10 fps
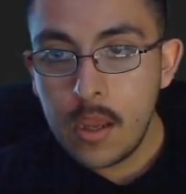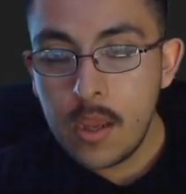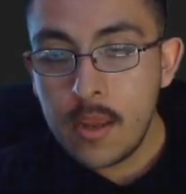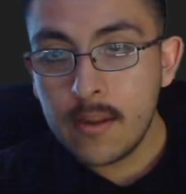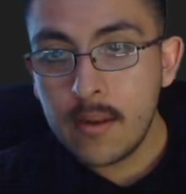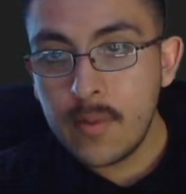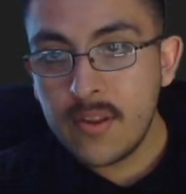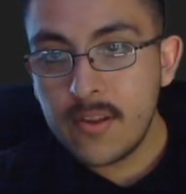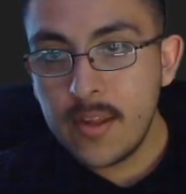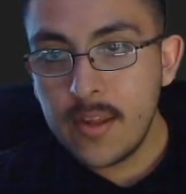It's going to be
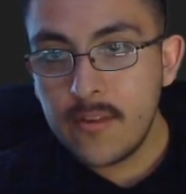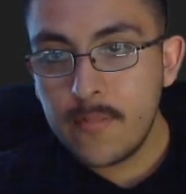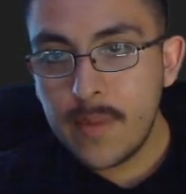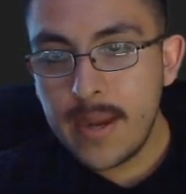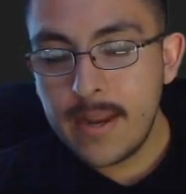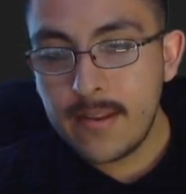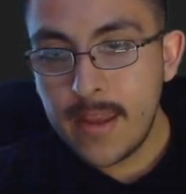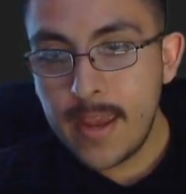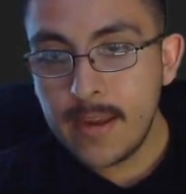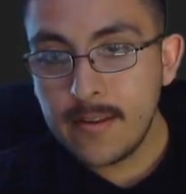6 minus
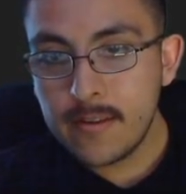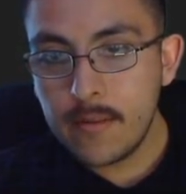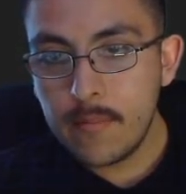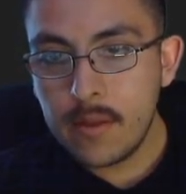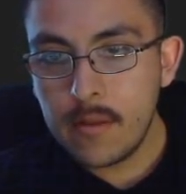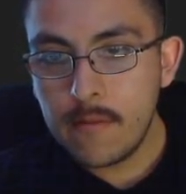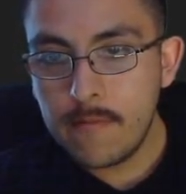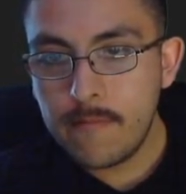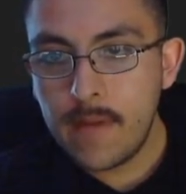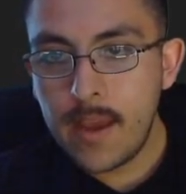x, it's going to be
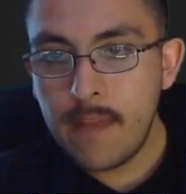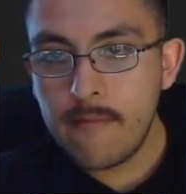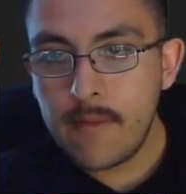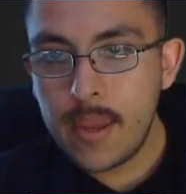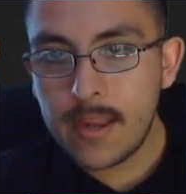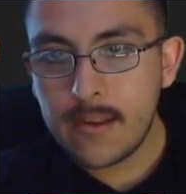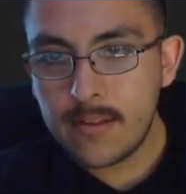5x.